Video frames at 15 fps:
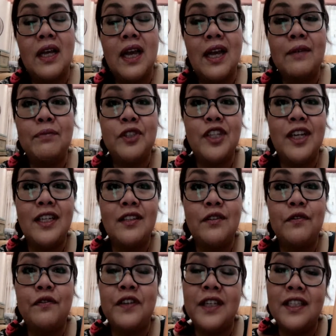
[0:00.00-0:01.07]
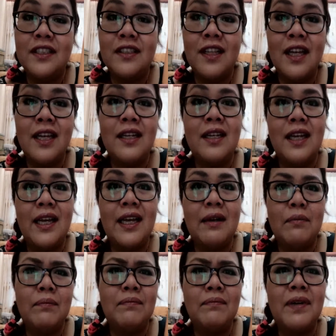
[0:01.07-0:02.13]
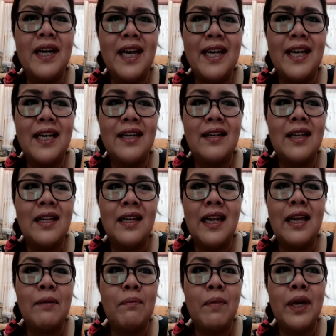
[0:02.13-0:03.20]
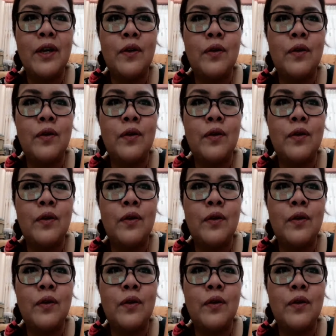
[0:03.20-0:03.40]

I'm trying to finish that, but I cannot like my